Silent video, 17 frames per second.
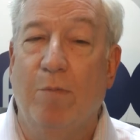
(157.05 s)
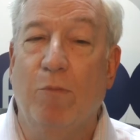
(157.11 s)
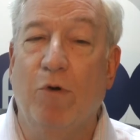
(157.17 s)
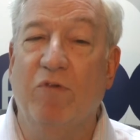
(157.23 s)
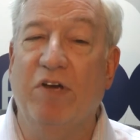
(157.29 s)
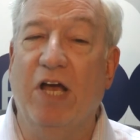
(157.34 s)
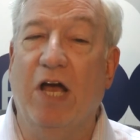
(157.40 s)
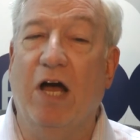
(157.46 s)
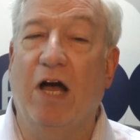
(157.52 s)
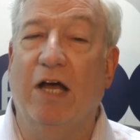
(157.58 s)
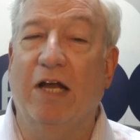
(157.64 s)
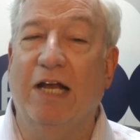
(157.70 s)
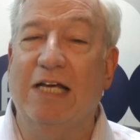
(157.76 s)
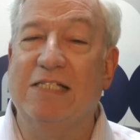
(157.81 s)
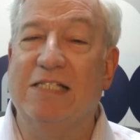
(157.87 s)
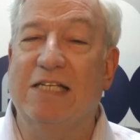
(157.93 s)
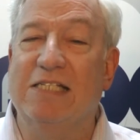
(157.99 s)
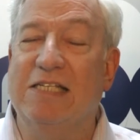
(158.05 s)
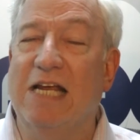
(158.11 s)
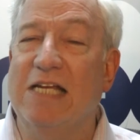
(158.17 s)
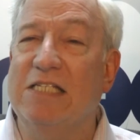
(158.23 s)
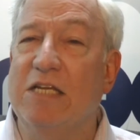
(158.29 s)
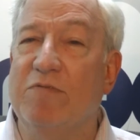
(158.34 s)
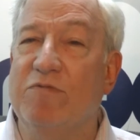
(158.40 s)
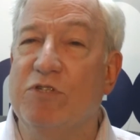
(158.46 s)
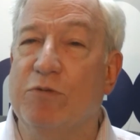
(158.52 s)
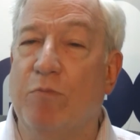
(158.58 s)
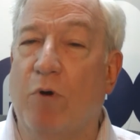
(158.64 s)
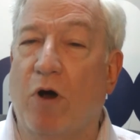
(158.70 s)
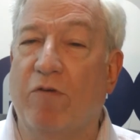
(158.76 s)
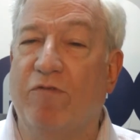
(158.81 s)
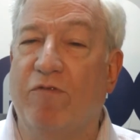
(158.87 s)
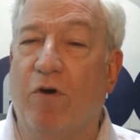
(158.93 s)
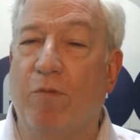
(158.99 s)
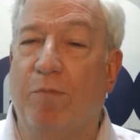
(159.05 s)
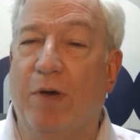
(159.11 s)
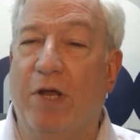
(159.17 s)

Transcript: Moving on, as extensive smartphone